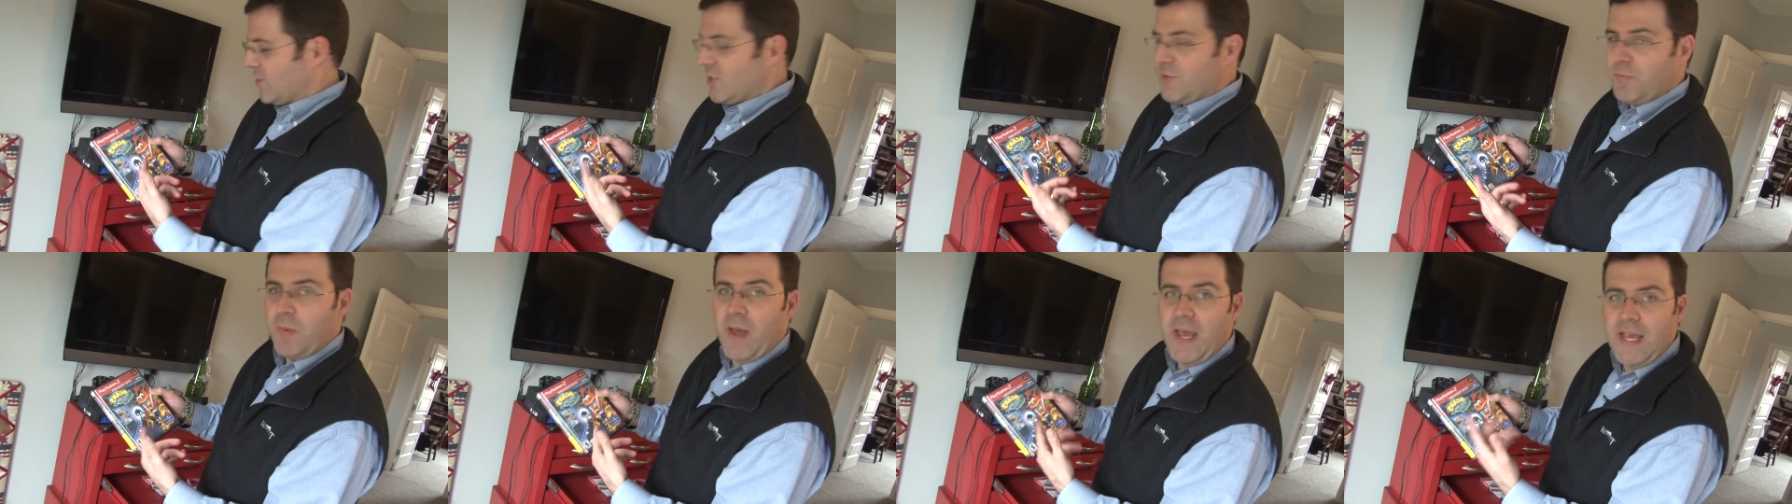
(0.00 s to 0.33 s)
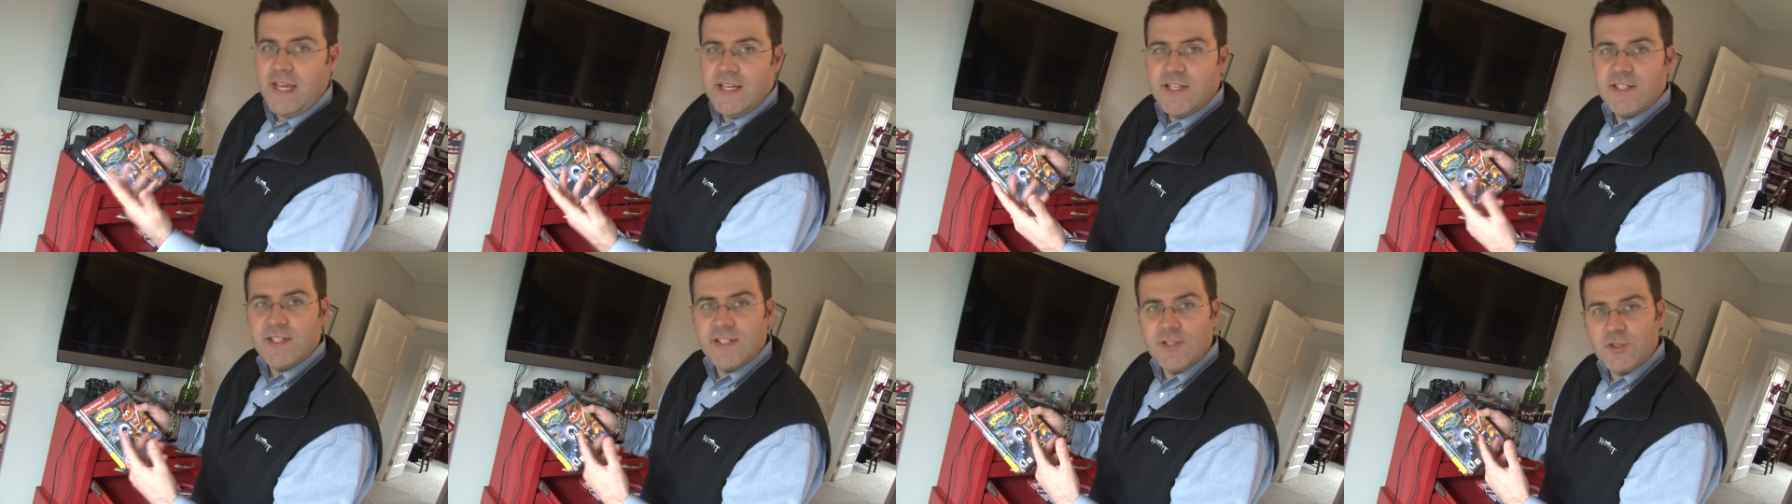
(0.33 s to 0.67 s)

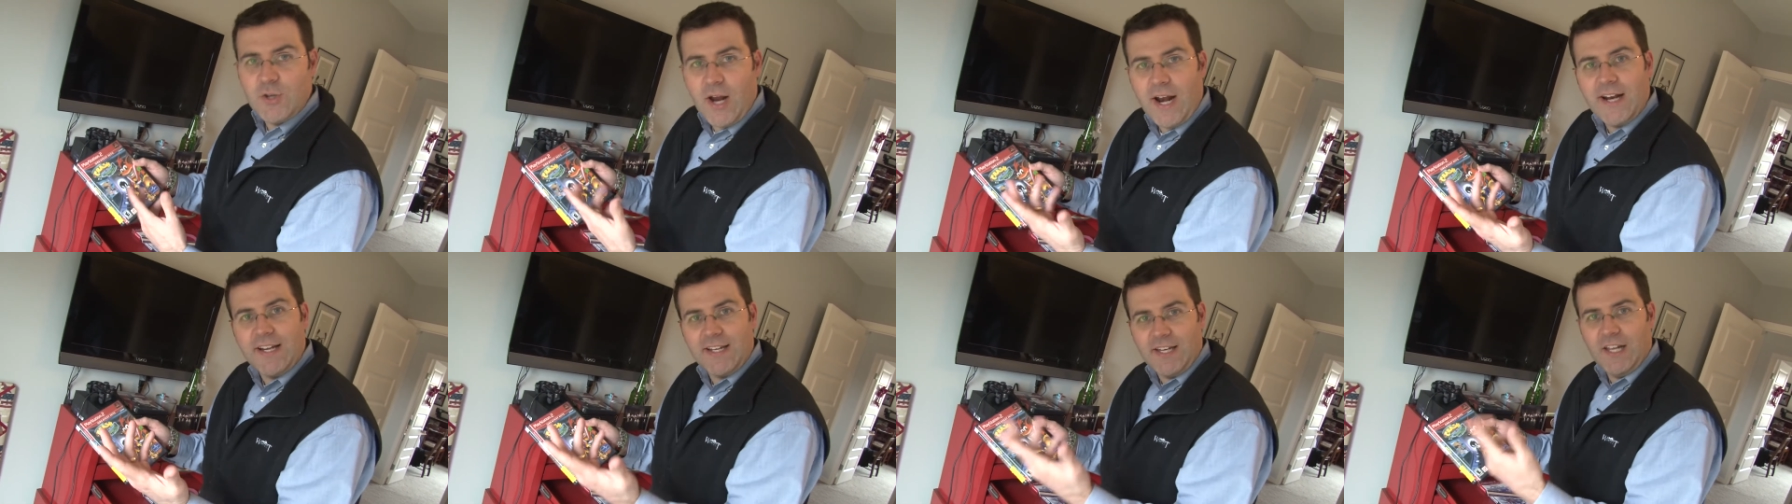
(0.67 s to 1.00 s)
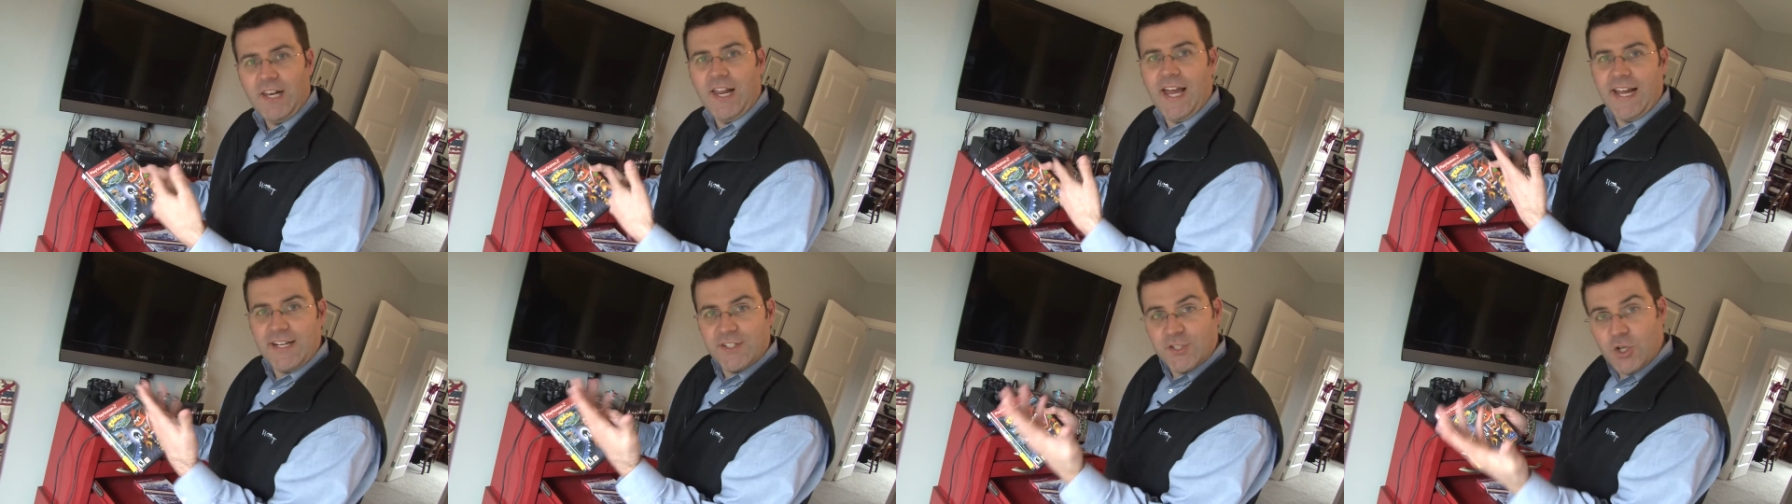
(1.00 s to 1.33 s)
space and try to
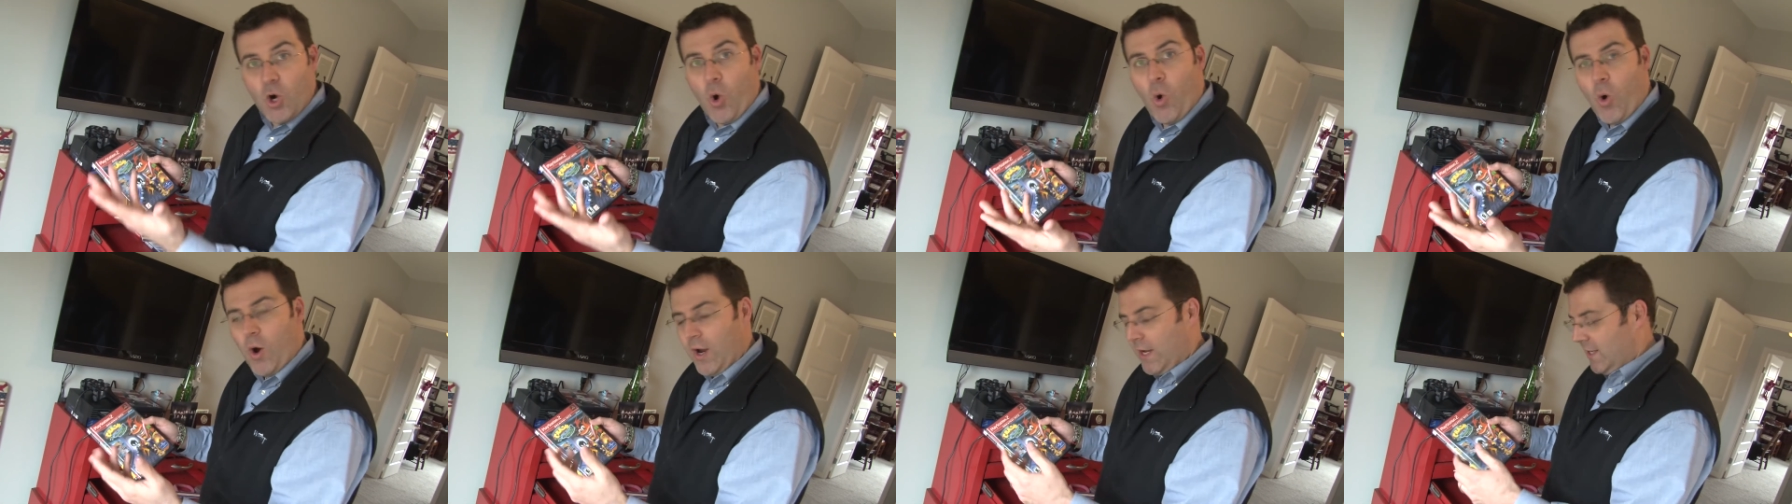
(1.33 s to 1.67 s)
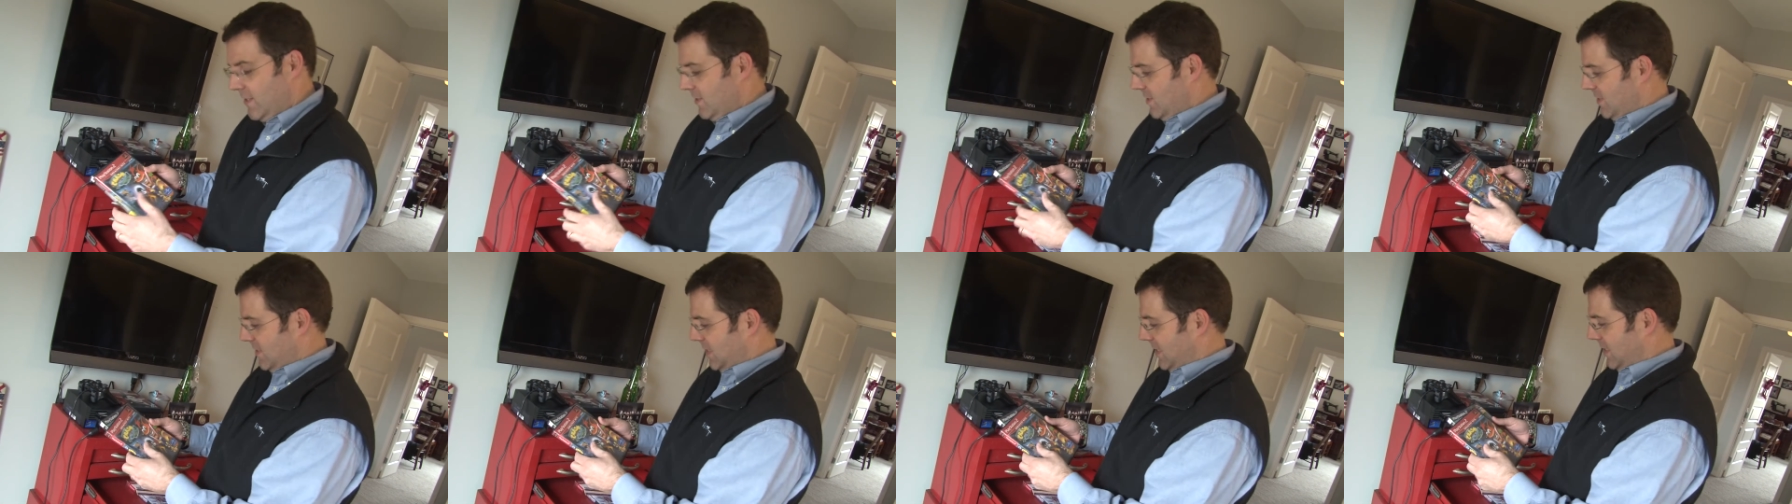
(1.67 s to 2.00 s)
collect
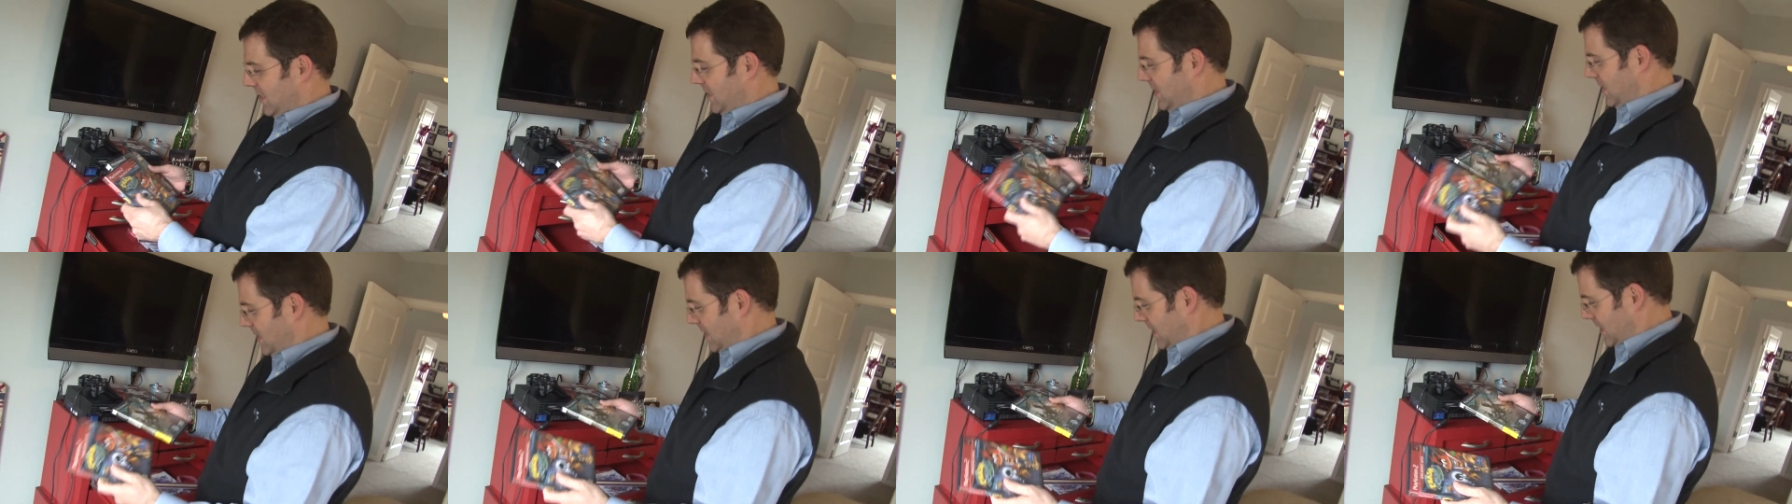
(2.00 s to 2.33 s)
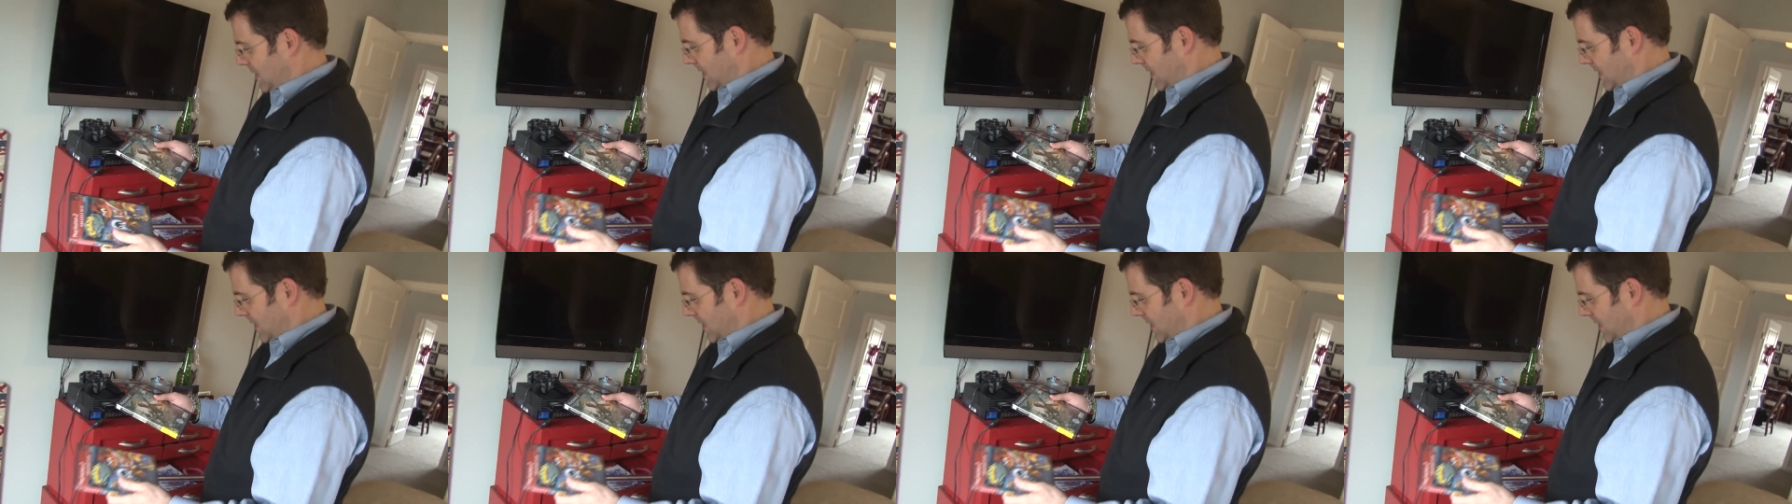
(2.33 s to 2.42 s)
coins and,